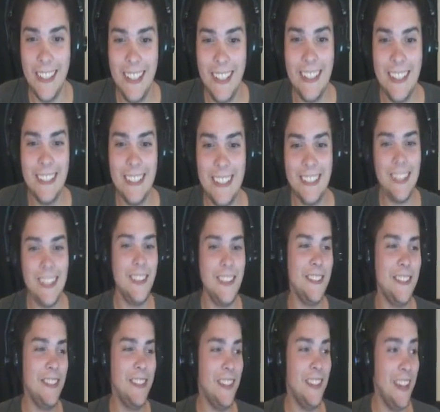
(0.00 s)

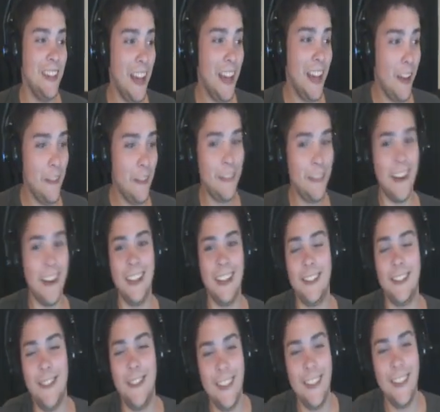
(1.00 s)
So, Alpha has
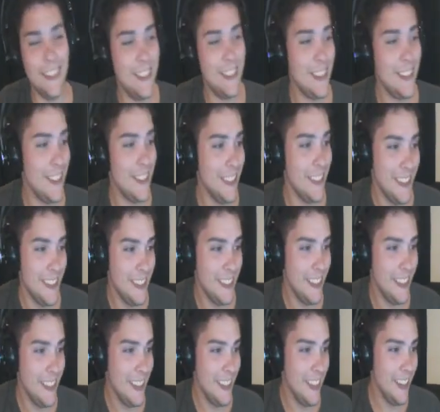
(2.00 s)
finally started.
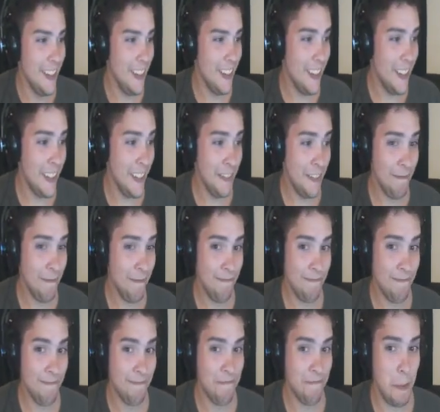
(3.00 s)

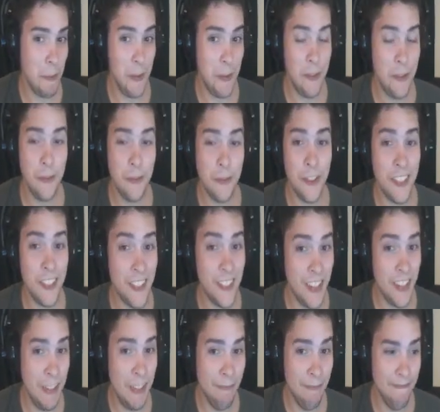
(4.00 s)
About freaking
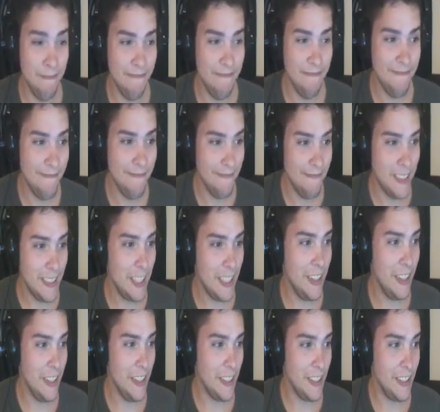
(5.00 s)
time.
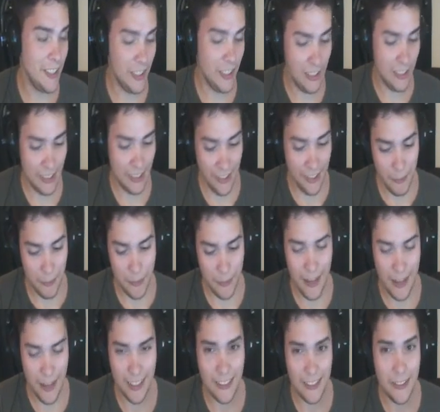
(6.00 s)
Because in the
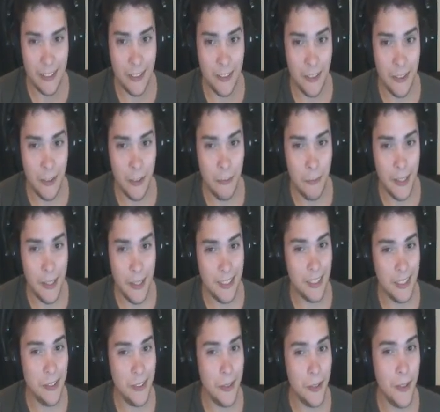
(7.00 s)
past, beta
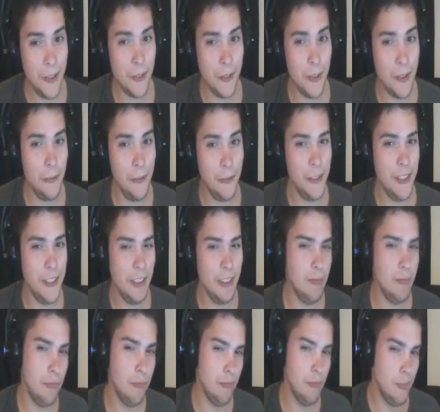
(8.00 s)
took roughly,
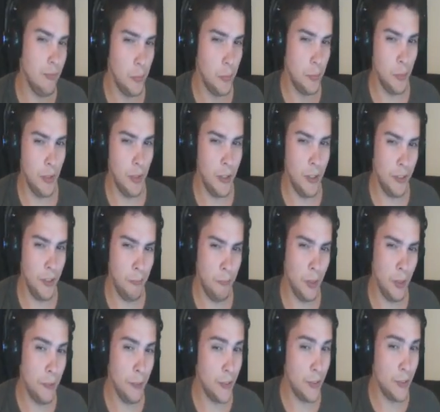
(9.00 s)
I
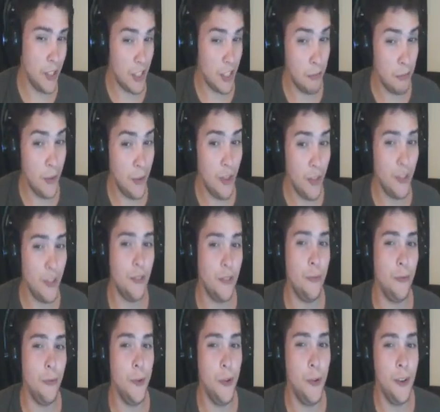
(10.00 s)
believe, 6 months
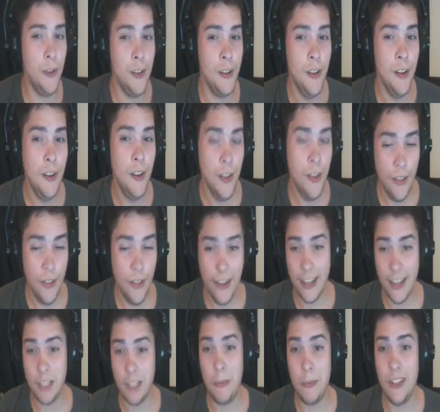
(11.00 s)
for the
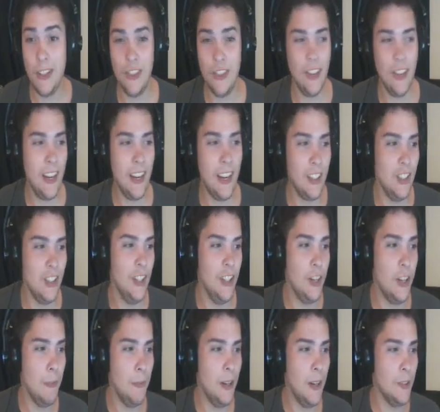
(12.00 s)
expansion to actually
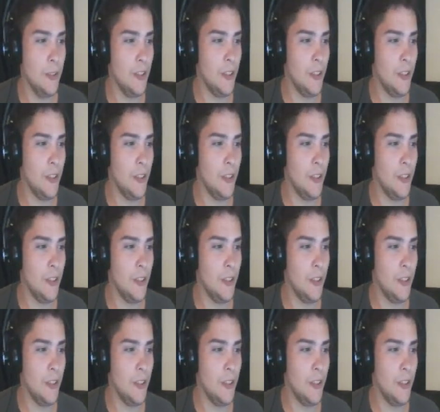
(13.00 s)
come out.